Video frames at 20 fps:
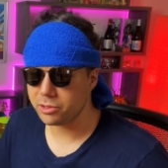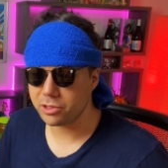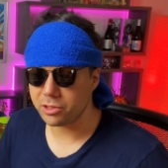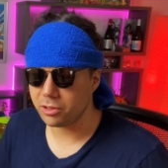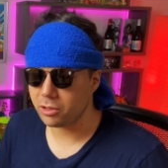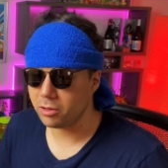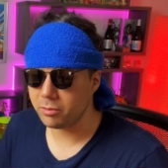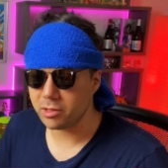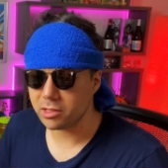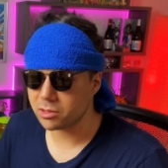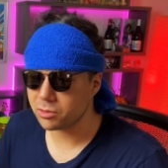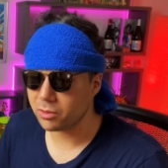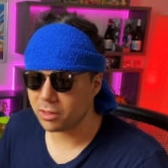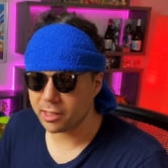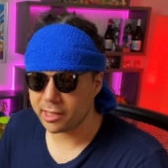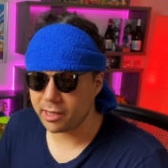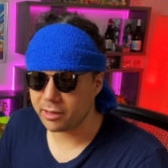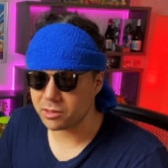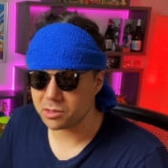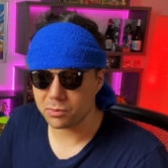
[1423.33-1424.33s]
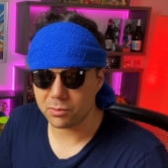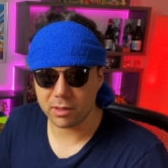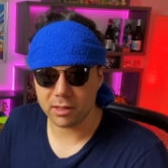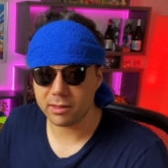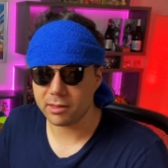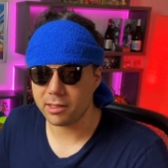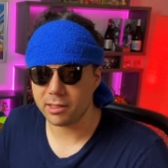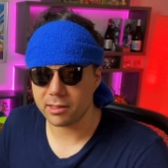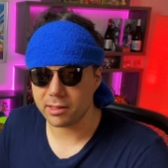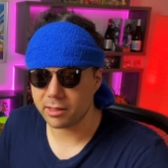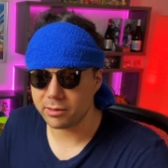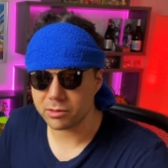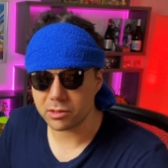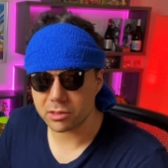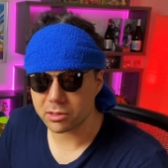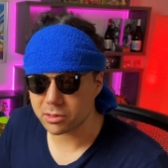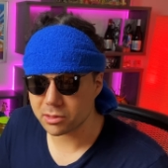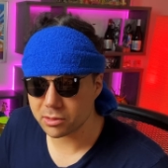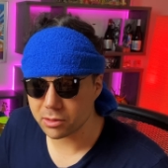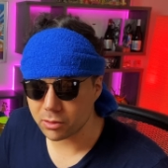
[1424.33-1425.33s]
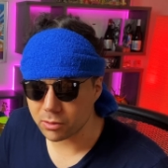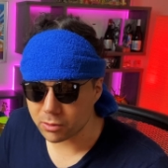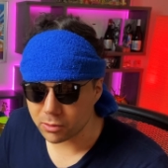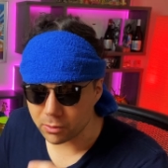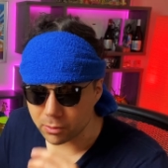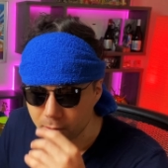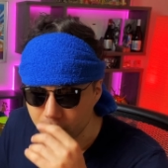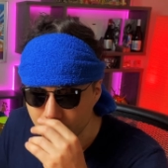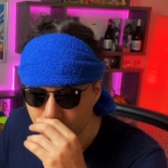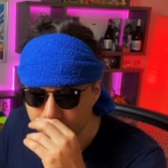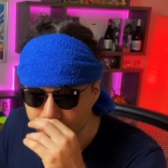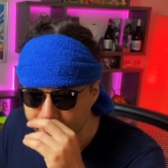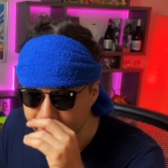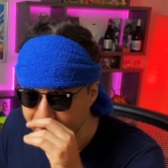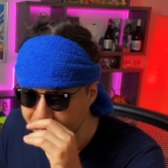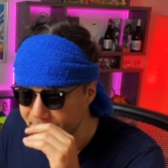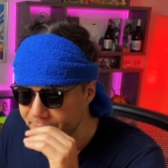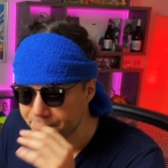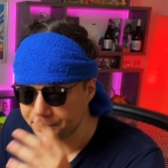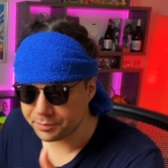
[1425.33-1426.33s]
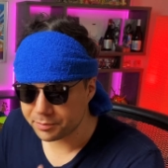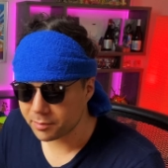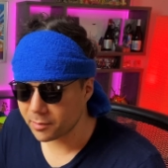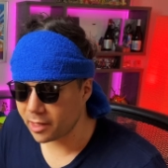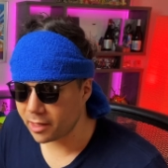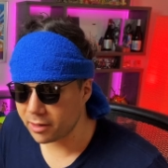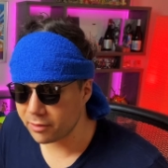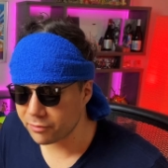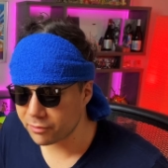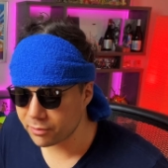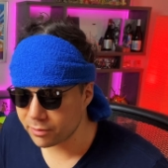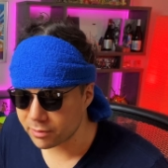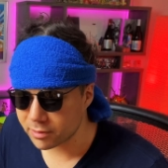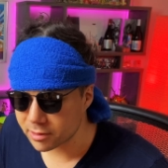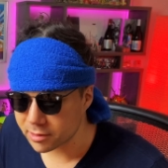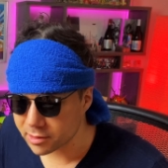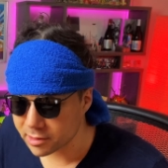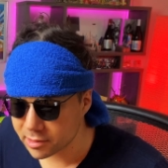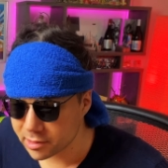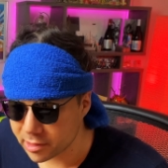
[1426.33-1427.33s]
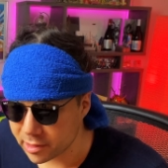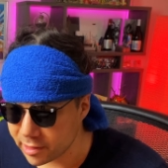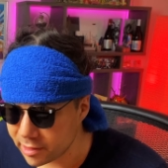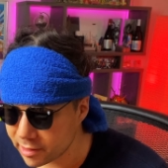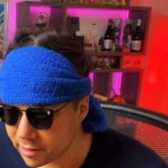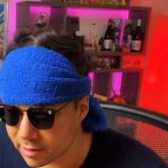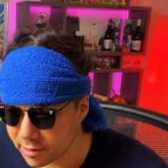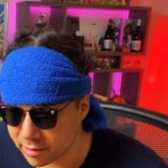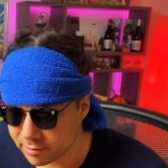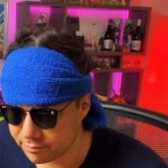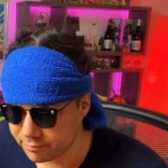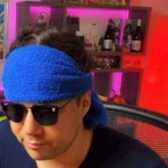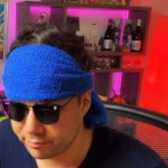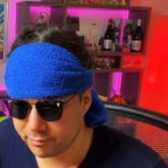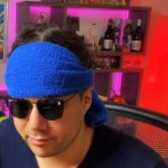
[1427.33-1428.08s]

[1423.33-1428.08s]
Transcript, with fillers: Shinobi Squad, that was one thing that was just so cool. Um, and of course, here,